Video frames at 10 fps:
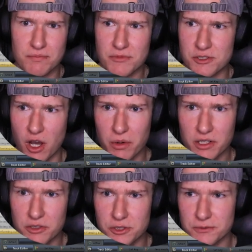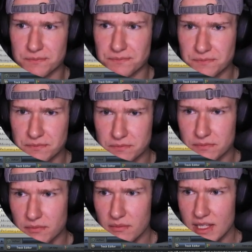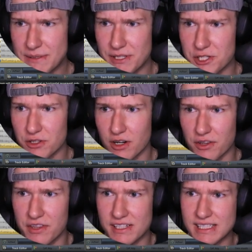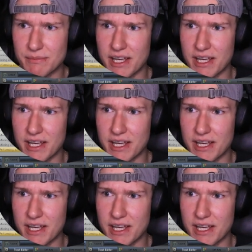So all we're going to do, make sure our thing is named